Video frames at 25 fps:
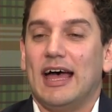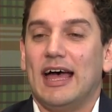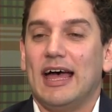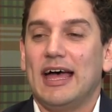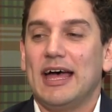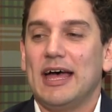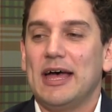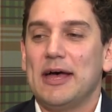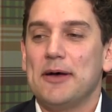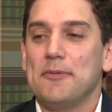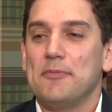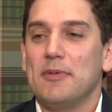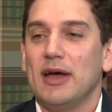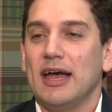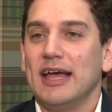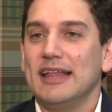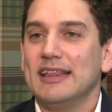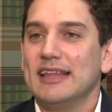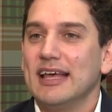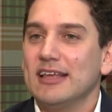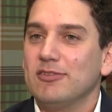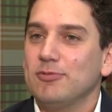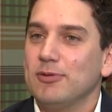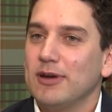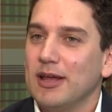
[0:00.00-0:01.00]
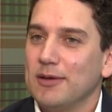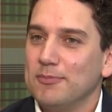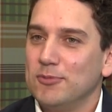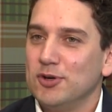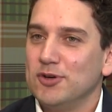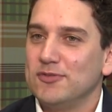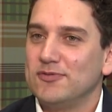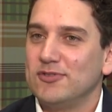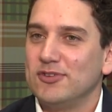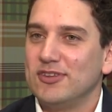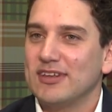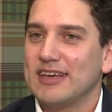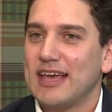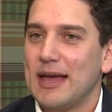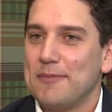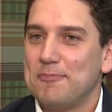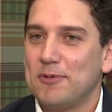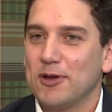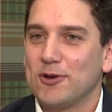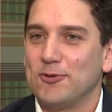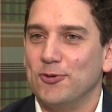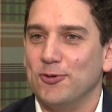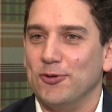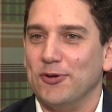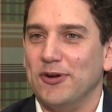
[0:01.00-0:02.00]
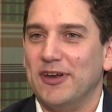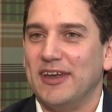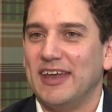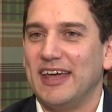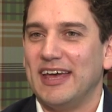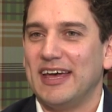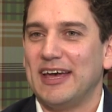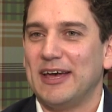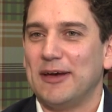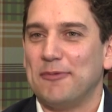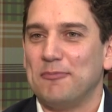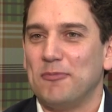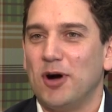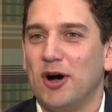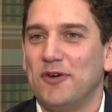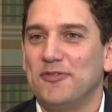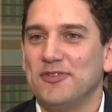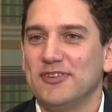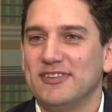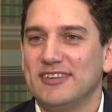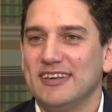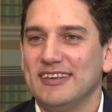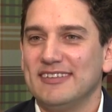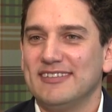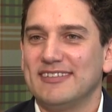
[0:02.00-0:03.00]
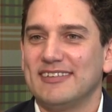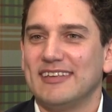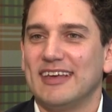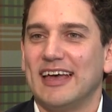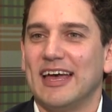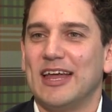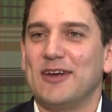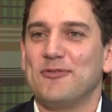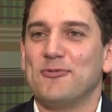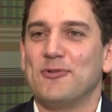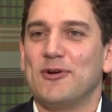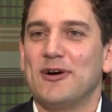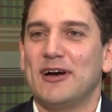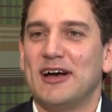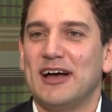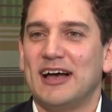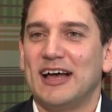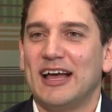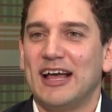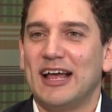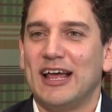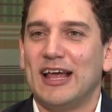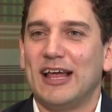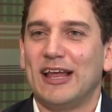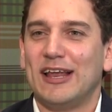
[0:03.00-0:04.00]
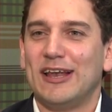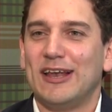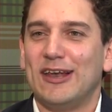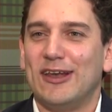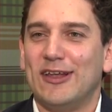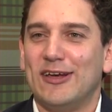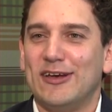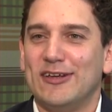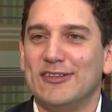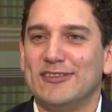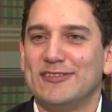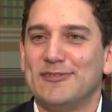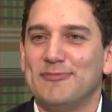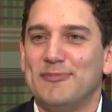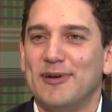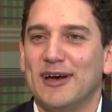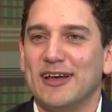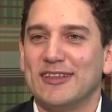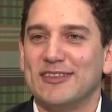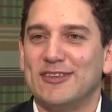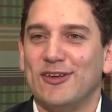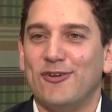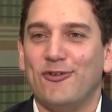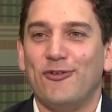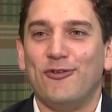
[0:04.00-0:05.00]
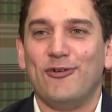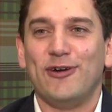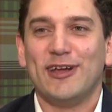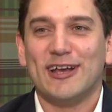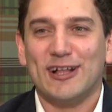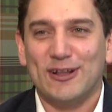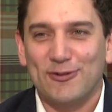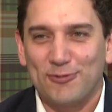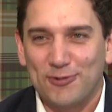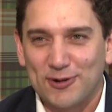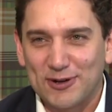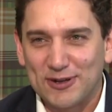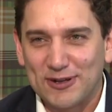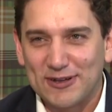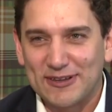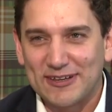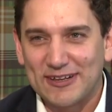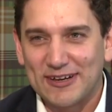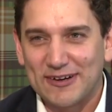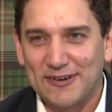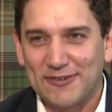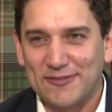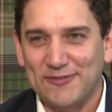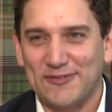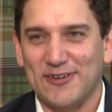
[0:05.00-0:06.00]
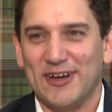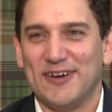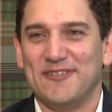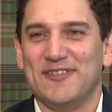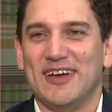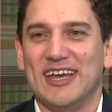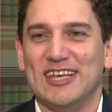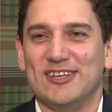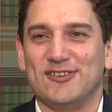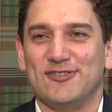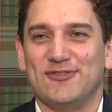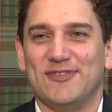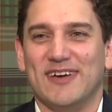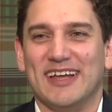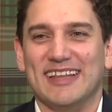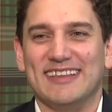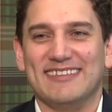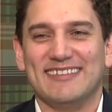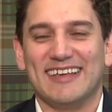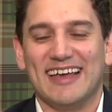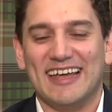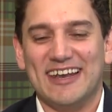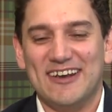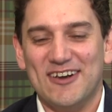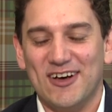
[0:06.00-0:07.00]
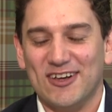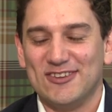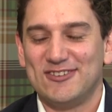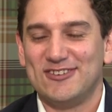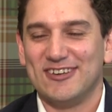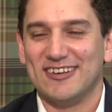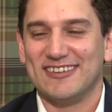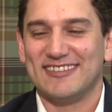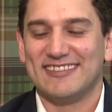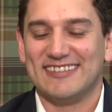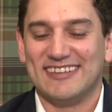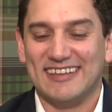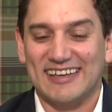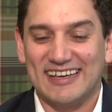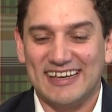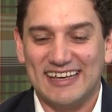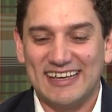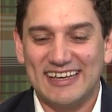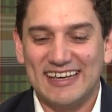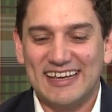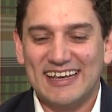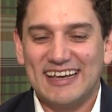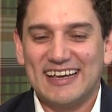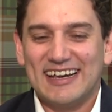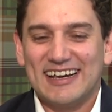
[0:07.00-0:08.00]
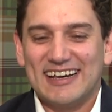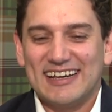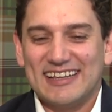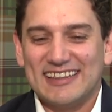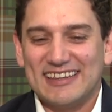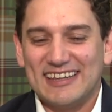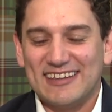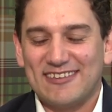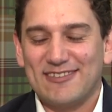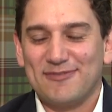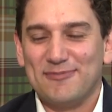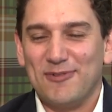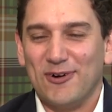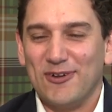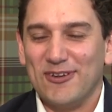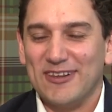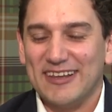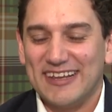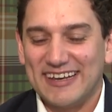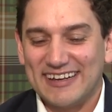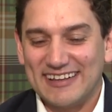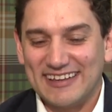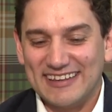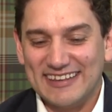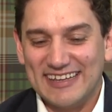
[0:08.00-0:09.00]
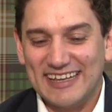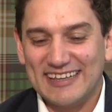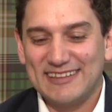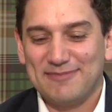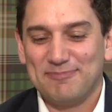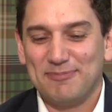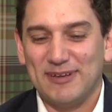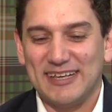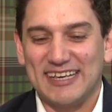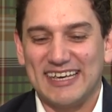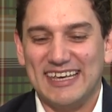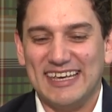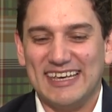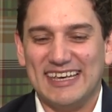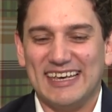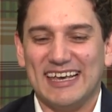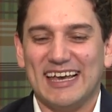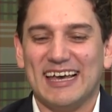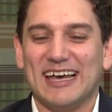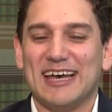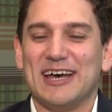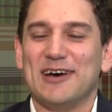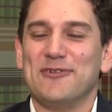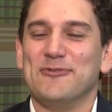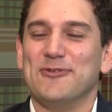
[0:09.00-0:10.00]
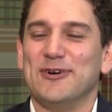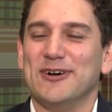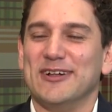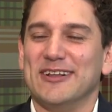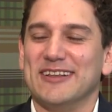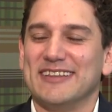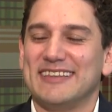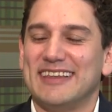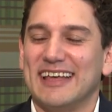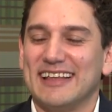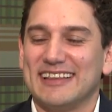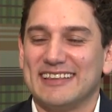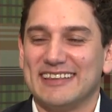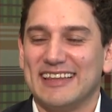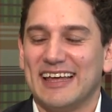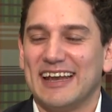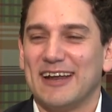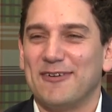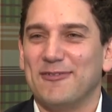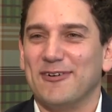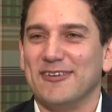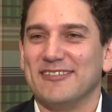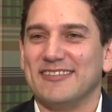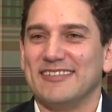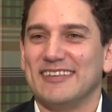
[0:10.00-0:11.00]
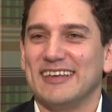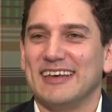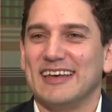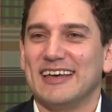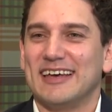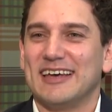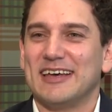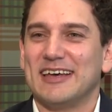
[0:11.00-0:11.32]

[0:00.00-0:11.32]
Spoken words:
And that's when I moved to the Capricorn offices, and where I learned about the real world of hedge funds, and not just the small little nitpicky world that I was